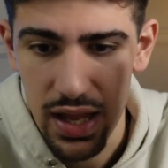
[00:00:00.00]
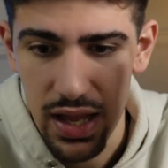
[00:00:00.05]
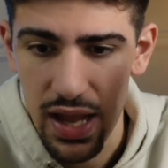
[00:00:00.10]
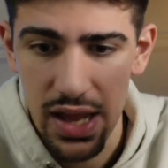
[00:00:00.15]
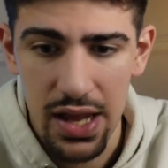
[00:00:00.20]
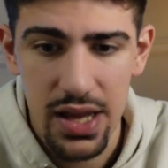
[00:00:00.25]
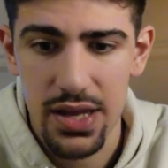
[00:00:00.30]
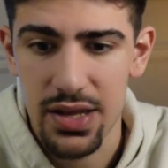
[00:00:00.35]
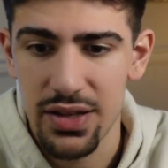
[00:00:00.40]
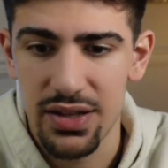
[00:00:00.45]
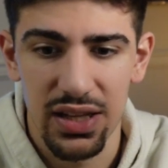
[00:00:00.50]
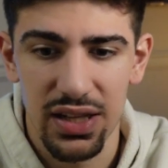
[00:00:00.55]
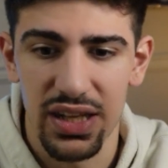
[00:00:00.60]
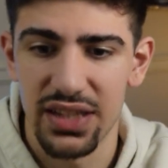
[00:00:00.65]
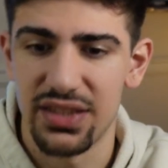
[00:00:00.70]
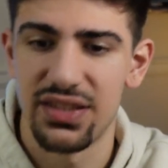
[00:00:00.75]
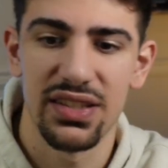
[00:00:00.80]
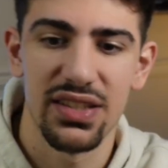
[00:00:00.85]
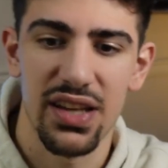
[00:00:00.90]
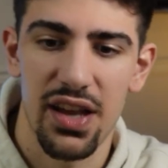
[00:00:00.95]
Hey,
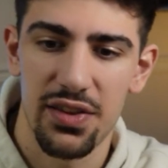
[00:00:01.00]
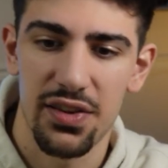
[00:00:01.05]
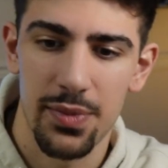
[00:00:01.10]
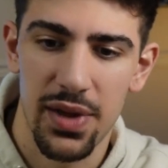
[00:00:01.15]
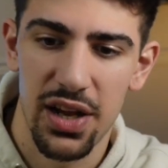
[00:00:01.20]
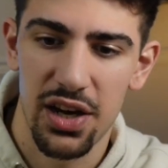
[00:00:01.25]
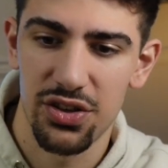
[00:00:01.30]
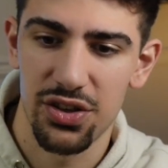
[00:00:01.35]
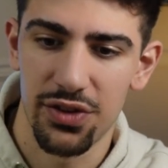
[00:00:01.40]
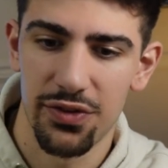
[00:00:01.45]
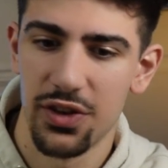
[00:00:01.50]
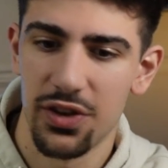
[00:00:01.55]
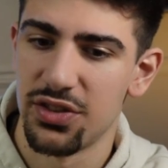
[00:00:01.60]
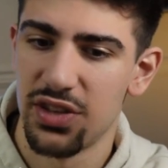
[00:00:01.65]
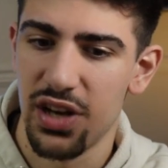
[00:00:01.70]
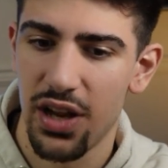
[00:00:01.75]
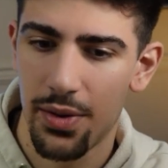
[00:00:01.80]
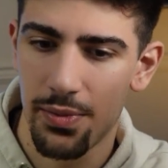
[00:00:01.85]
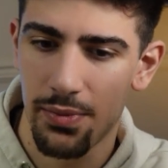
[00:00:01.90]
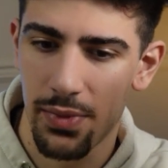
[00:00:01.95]
client success manager first
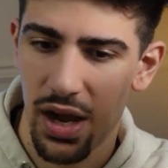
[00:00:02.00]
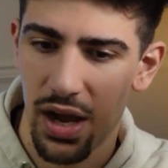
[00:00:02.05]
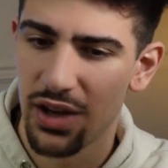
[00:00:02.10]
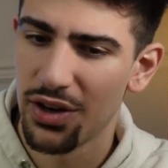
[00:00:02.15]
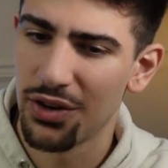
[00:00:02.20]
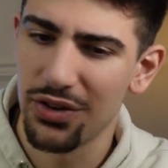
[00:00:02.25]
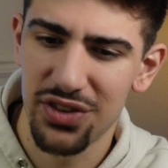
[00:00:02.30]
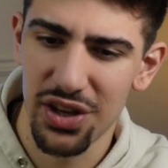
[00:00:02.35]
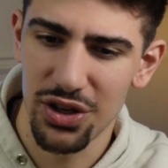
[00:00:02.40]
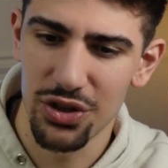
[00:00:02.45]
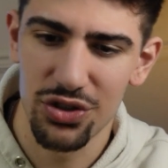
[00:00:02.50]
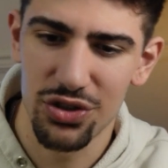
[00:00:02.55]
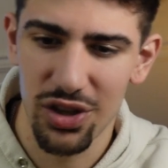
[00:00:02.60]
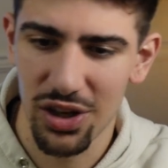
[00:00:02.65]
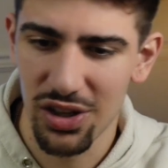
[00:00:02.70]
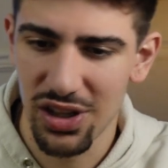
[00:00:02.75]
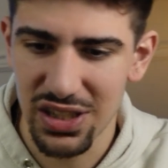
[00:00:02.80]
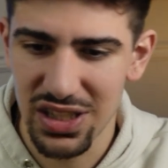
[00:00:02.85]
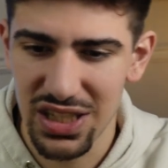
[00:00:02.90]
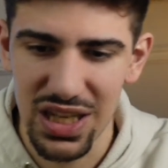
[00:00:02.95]
name, I noticed that you're
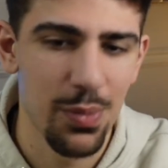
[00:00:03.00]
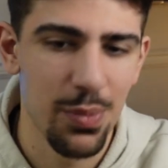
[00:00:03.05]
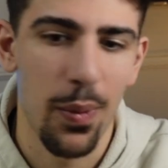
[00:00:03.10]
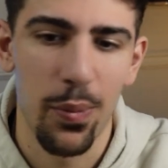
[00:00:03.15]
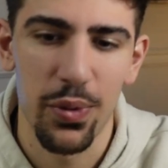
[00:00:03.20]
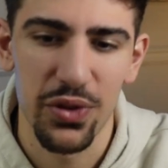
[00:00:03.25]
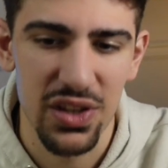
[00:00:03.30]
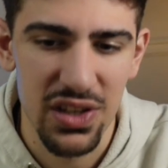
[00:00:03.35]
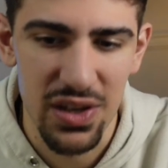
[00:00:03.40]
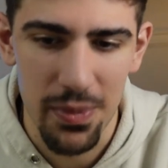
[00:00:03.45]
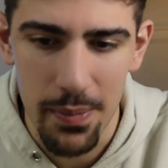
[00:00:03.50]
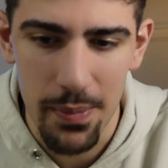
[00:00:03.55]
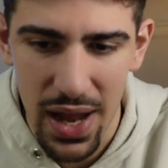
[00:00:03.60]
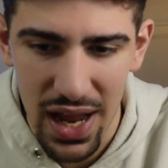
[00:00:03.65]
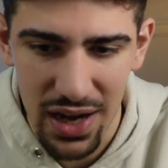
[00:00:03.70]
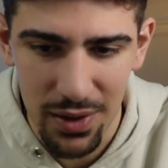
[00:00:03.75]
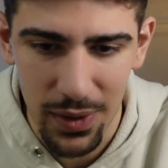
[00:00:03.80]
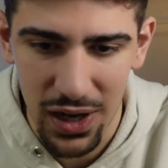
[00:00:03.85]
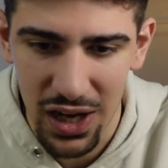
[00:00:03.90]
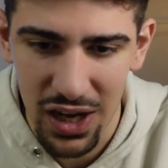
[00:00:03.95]
struggling to keep up with the
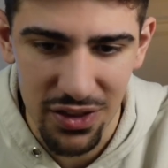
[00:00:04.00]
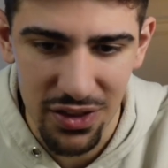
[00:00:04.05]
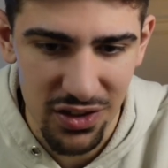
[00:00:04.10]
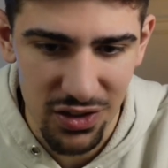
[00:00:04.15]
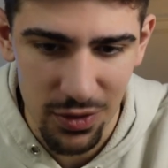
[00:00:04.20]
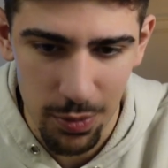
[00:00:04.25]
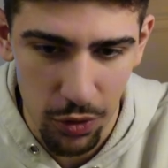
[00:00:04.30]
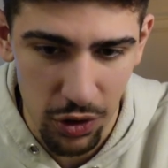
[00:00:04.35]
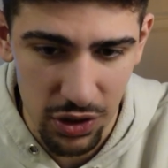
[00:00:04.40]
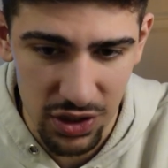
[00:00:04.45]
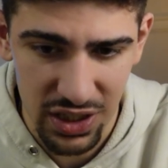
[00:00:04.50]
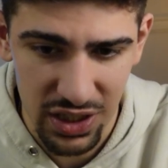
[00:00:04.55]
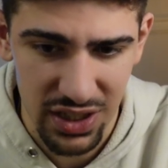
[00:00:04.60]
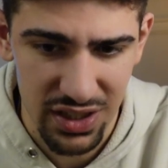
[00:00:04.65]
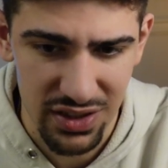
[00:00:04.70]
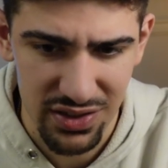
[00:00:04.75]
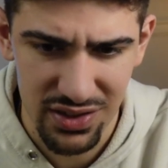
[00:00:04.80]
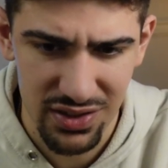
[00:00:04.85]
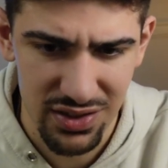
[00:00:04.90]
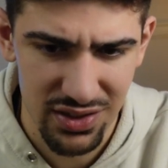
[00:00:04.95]
demand behind the support
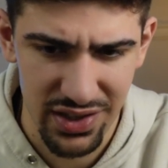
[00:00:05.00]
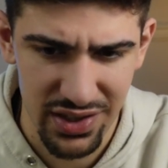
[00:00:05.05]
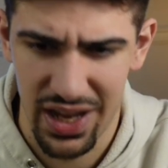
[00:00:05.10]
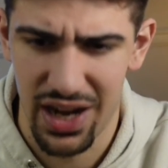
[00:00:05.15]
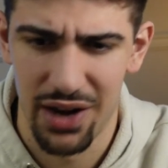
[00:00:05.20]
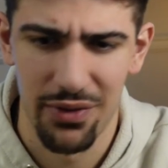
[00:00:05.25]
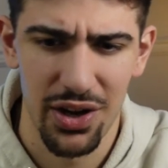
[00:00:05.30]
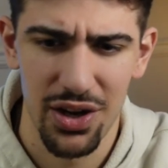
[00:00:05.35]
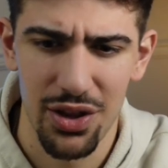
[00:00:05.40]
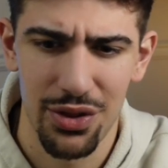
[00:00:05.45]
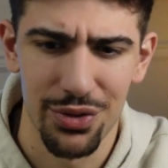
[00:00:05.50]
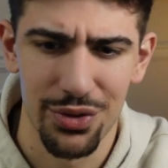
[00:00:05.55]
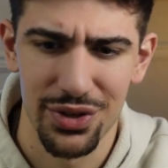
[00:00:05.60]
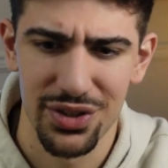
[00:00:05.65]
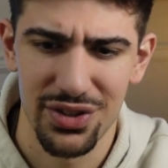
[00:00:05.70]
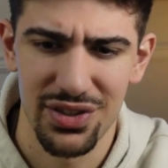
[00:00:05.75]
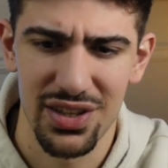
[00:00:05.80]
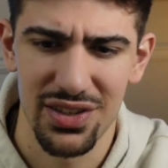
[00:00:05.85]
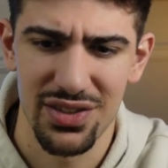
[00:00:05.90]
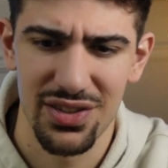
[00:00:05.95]
tickets. Can I run you through a
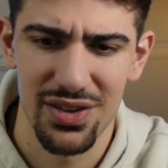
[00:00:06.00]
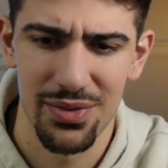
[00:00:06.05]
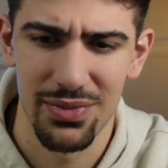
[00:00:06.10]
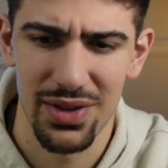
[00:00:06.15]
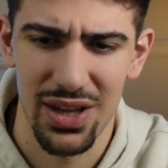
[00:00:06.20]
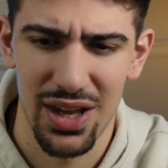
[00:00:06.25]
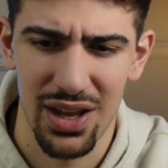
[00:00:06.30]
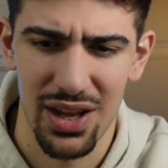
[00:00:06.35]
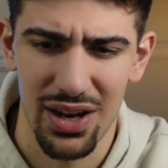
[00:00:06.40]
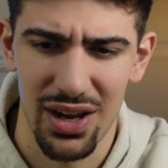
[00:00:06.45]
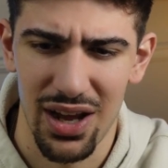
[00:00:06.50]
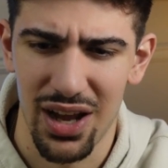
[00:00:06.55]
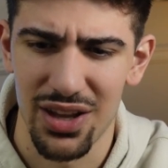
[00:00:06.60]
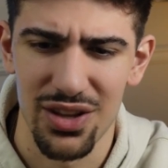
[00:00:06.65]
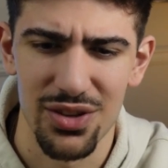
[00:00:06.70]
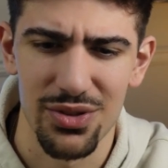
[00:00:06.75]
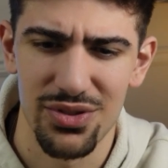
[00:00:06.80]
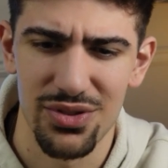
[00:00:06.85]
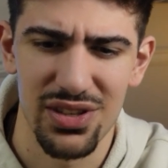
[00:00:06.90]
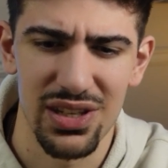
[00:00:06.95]
system that I
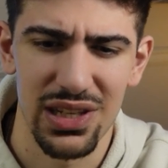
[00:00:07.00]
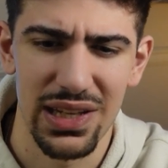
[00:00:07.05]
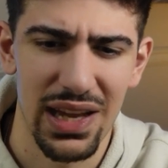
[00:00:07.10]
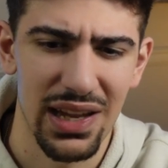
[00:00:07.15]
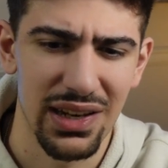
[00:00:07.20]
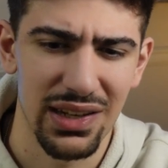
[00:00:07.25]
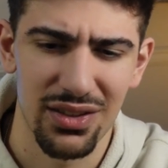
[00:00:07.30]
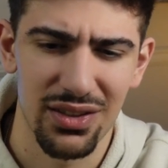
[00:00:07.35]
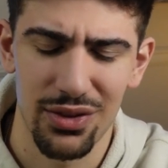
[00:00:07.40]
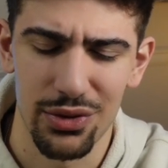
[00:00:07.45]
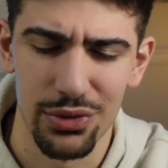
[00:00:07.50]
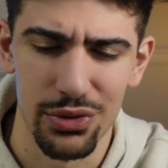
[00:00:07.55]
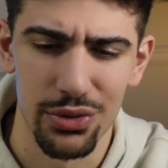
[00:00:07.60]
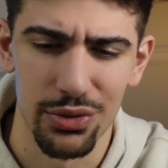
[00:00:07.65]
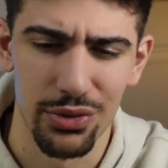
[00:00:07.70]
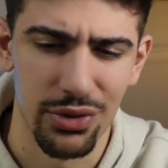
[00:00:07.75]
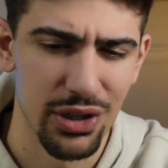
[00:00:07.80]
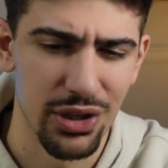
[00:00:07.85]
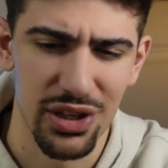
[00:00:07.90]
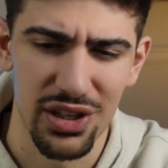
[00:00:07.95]
use to get
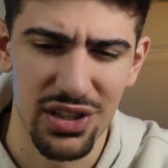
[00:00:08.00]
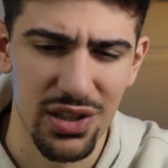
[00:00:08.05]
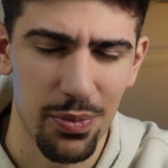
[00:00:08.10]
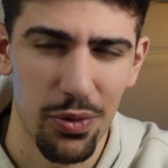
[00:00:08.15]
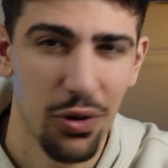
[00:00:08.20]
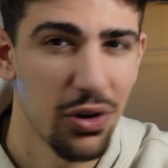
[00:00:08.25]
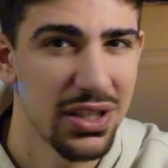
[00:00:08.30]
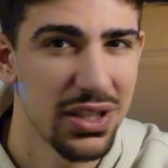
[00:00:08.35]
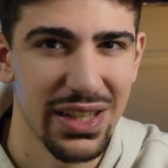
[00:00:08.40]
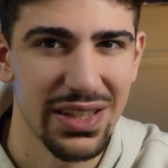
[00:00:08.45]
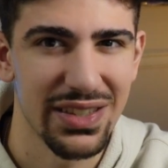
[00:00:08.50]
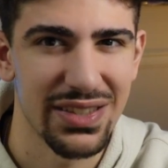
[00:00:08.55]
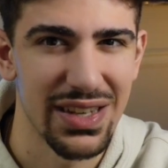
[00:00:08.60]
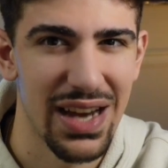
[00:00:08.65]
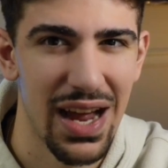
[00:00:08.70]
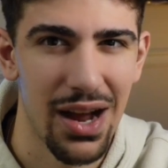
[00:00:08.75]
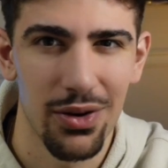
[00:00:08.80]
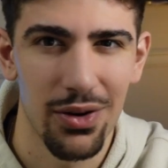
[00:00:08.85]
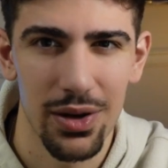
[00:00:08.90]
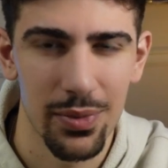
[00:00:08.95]
through 30 support tickets an
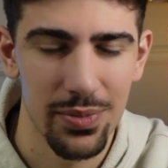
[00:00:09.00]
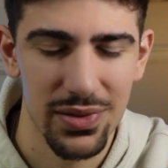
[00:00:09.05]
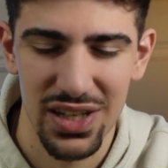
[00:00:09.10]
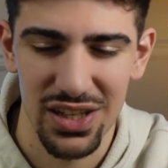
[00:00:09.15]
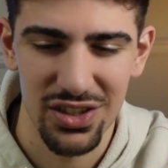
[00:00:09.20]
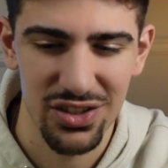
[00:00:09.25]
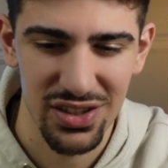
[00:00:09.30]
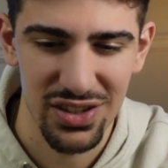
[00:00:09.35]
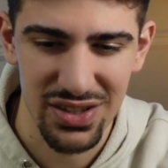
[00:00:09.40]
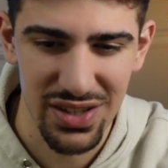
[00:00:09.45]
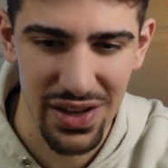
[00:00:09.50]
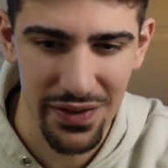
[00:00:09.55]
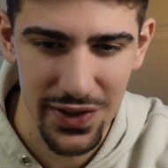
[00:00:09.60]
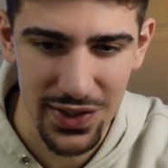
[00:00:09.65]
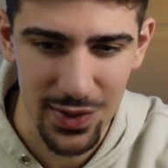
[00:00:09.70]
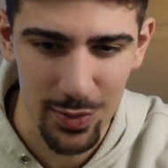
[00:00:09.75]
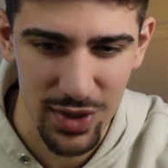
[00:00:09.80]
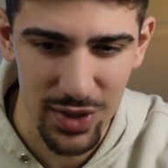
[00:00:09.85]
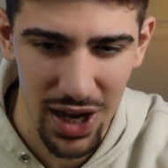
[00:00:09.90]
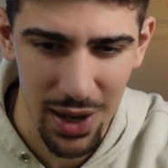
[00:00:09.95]
hour and potentially save you
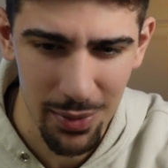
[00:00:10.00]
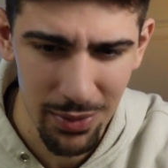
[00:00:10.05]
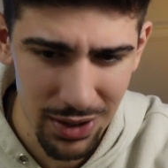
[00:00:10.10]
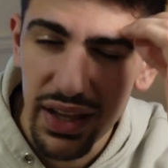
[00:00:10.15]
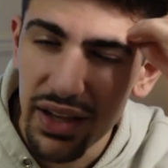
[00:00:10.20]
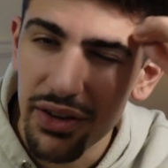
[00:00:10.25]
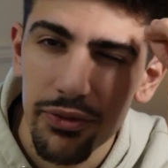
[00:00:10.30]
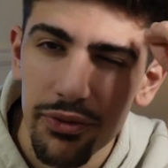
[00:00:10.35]
some time? Like,